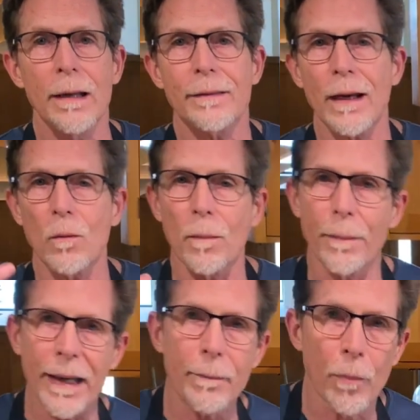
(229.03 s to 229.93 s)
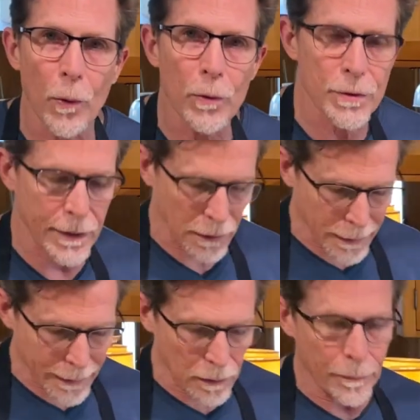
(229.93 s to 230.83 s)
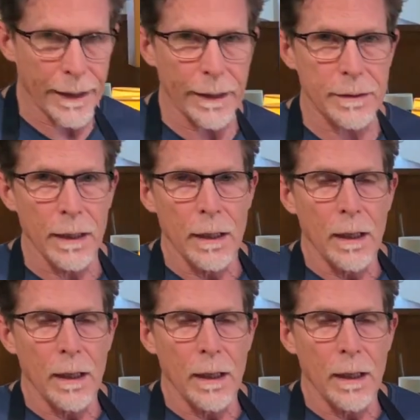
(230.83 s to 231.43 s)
they will be bruised a little bit.